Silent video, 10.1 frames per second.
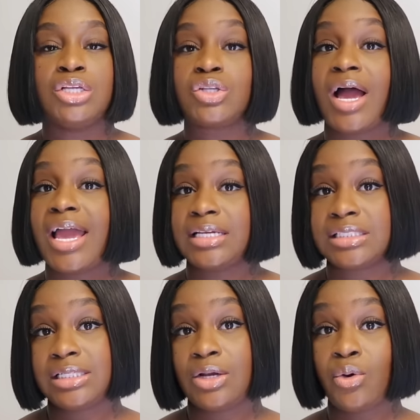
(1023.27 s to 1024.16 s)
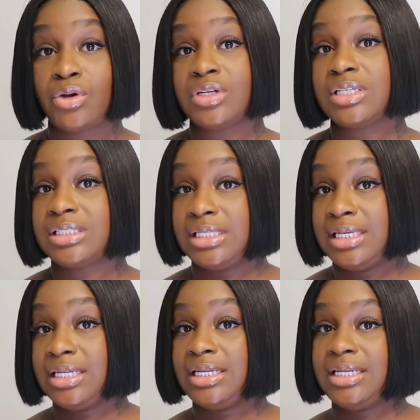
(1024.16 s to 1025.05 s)
So I actually ordered a
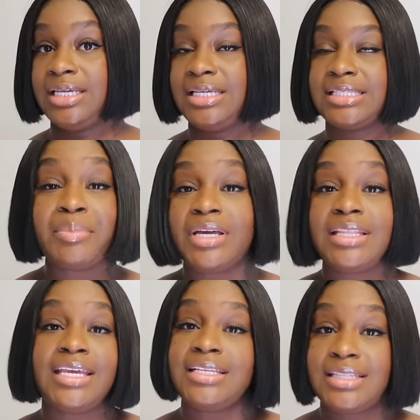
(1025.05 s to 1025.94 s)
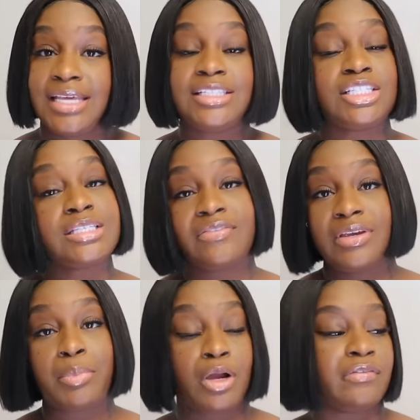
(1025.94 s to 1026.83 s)
10 in these. But they, they just
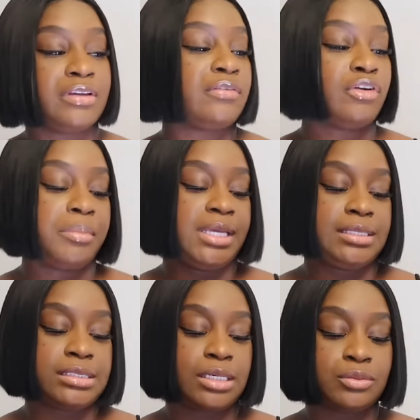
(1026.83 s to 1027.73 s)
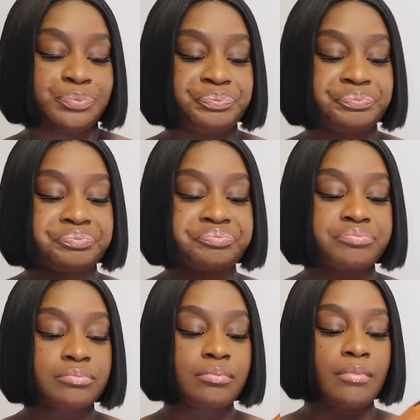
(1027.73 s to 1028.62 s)
fit perfect for me. So
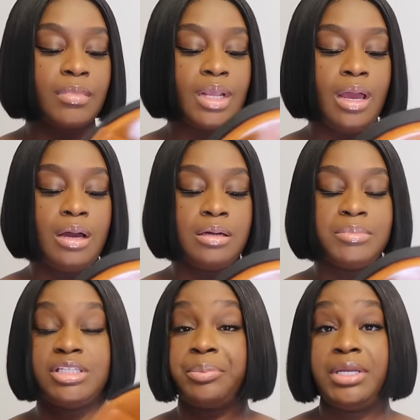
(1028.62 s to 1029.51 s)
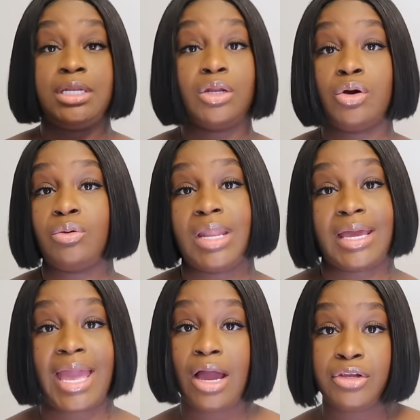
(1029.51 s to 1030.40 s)
um, depending on
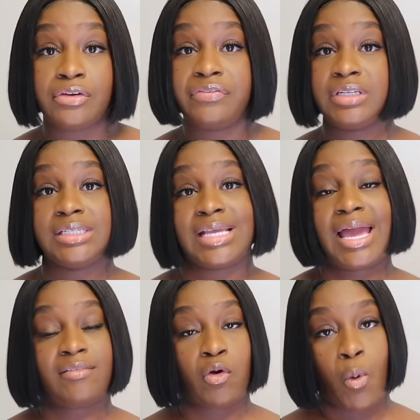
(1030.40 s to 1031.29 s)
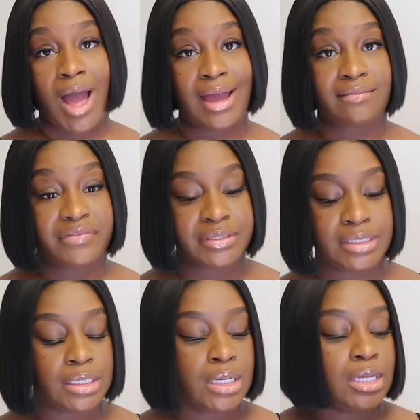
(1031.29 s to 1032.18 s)
like how your foot is, I have a wide
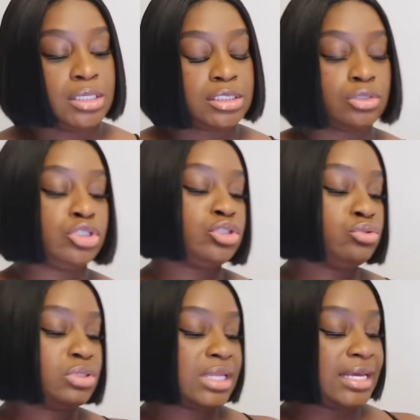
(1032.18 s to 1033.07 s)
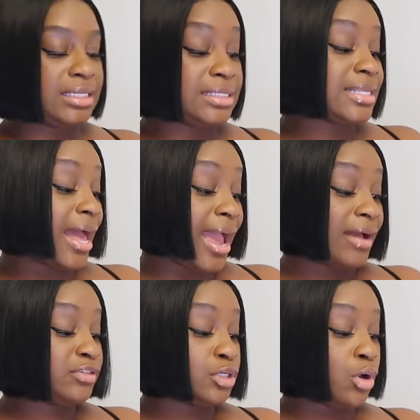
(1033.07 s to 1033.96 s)
foot. So shoes like this, I
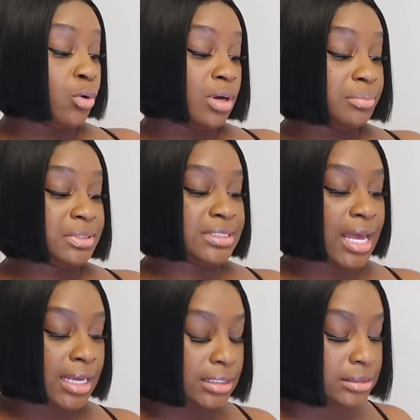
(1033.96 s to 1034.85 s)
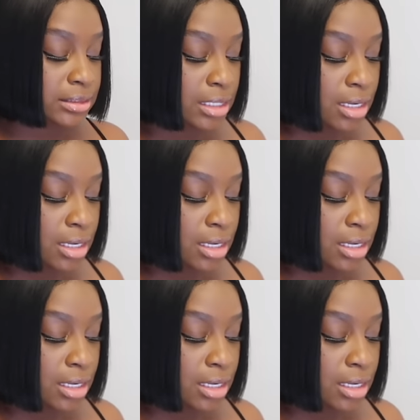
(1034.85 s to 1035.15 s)
have to go up a size.